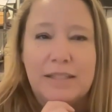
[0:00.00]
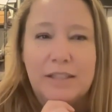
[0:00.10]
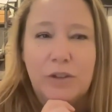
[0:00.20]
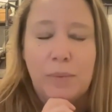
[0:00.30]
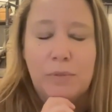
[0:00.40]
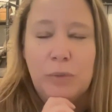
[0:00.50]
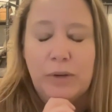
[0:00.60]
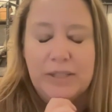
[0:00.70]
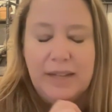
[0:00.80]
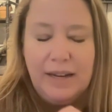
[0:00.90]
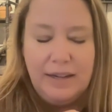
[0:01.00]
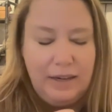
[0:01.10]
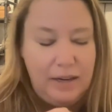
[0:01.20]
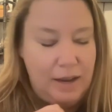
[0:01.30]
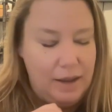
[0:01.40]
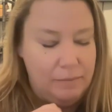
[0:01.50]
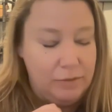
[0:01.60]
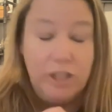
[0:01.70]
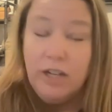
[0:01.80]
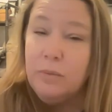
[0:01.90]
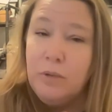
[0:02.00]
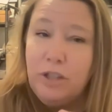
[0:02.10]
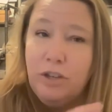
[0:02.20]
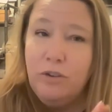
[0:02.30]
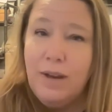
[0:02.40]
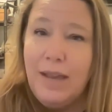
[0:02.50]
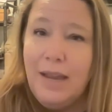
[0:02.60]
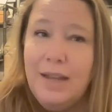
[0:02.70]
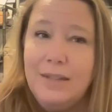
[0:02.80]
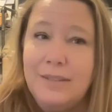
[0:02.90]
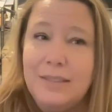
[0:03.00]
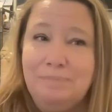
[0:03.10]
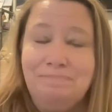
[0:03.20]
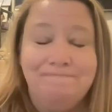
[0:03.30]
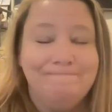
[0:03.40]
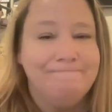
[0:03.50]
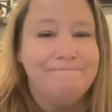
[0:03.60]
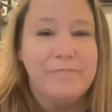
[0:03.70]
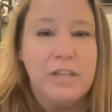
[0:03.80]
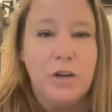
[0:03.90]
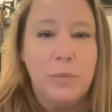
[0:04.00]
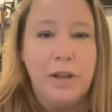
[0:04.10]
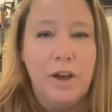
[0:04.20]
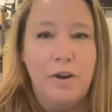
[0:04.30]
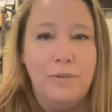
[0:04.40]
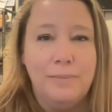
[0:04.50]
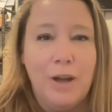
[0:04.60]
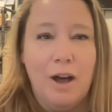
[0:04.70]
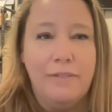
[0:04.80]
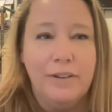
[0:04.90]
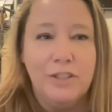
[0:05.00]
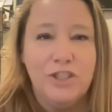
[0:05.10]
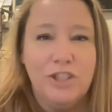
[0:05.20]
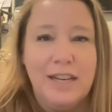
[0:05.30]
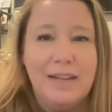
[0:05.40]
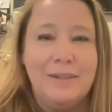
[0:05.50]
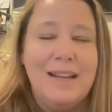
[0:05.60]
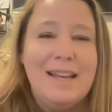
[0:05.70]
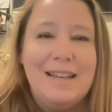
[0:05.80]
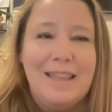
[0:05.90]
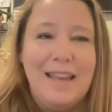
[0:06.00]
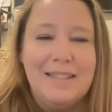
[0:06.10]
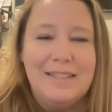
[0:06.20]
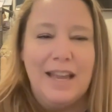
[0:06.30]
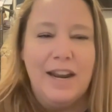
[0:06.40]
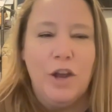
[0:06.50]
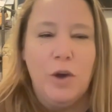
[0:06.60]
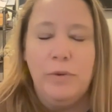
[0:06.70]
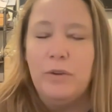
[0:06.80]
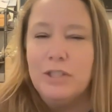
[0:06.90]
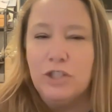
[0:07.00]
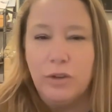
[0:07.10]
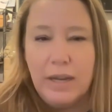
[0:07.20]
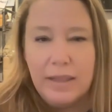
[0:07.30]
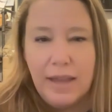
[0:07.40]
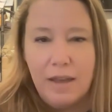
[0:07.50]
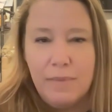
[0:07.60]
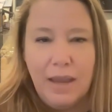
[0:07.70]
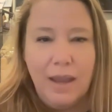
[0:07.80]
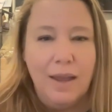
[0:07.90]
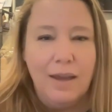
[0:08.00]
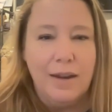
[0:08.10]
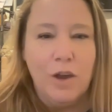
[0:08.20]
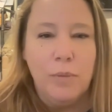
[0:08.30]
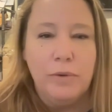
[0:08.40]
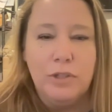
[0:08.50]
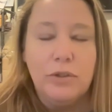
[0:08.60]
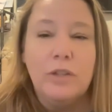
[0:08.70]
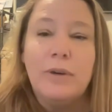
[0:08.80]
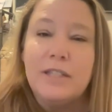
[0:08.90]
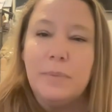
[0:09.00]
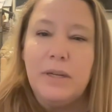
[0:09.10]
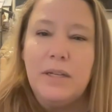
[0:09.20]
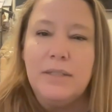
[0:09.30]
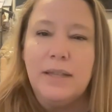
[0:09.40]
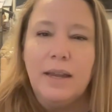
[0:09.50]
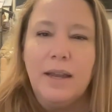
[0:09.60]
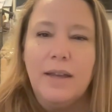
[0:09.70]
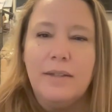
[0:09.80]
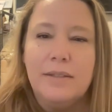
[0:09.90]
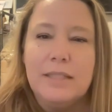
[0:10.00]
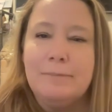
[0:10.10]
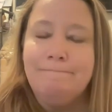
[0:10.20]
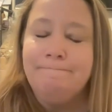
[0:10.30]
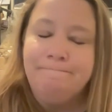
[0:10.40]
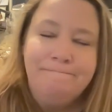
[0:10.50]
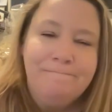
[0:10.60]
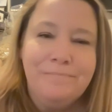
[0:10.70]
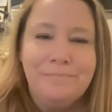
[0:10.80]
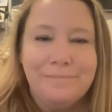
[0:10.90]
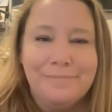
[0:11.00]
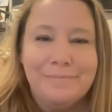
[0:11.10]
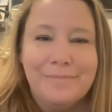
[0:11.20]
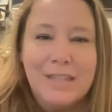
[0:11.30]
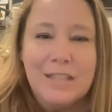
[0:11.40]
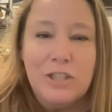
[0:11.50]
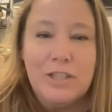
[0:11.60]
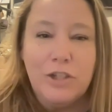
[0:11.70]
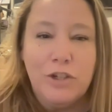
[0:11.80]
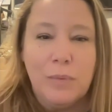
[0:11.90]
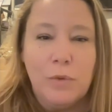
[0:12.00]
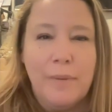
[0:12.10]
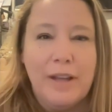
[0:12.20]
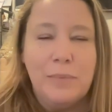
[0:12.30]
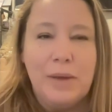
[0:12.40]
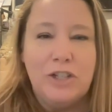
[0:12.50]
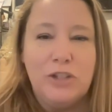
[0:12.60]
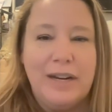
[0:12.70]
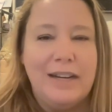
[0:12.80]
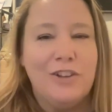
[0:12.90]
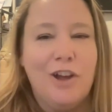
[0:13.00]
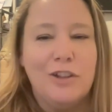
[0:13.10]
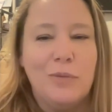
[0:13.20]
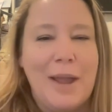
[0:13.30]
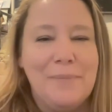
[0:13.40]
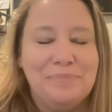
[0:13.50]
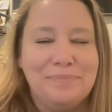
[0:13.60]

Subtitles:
And so I'm super excited to share them with you. And here we go, off on the journey. Thanks, and I hope you enjoy them, and I hope you enjoy the recipes and just learning more about the Mediterranean along the way.